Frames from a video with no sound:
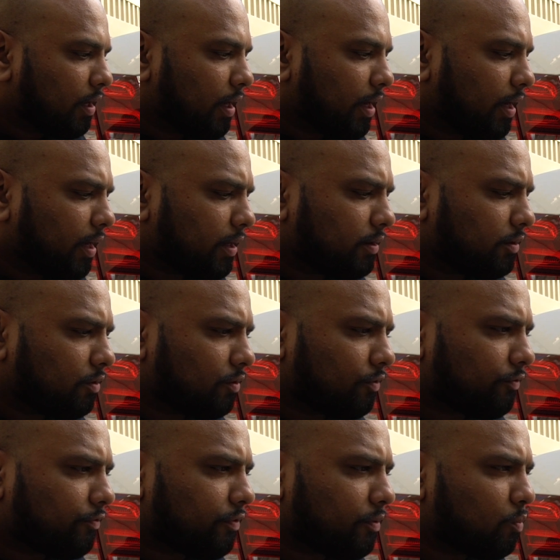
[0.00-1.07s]
And
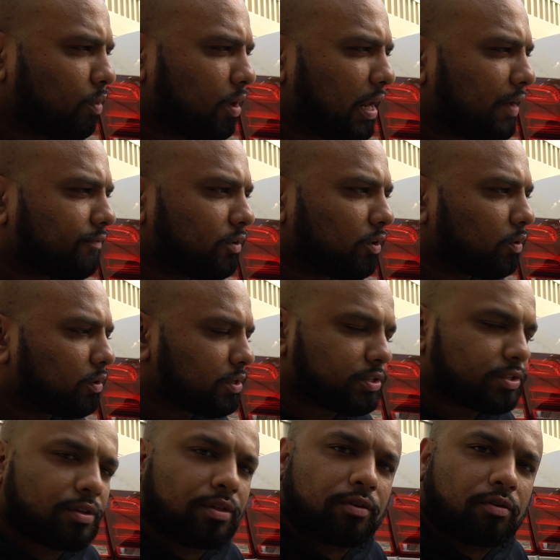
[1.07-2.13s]
from what I've
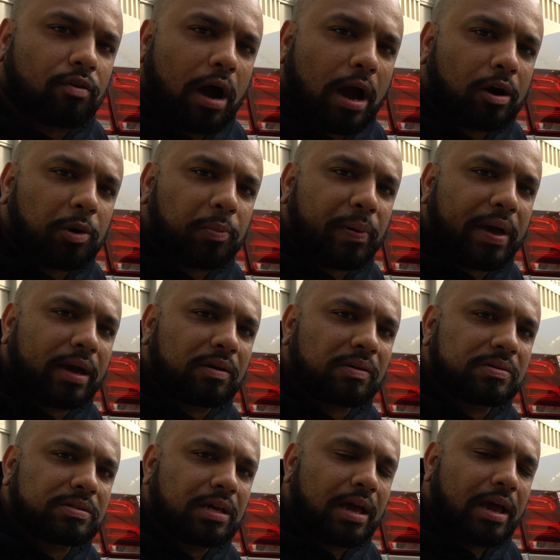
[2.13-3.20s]
noticed, the rocker
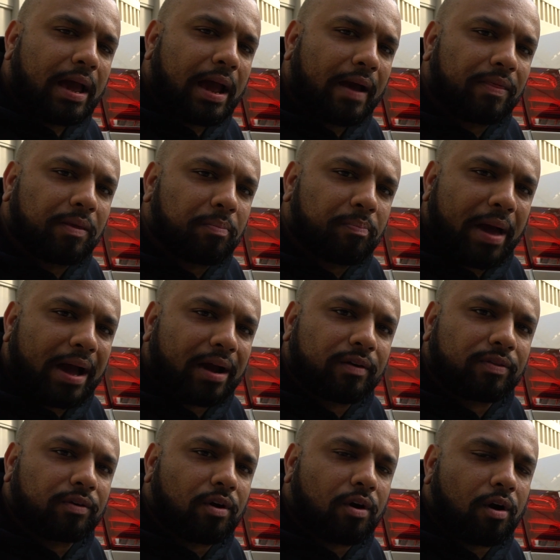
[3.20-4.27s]
panels and the back of
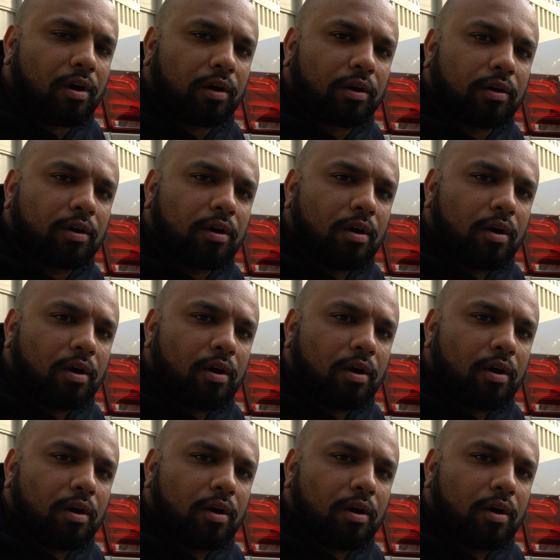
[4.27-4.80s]
the car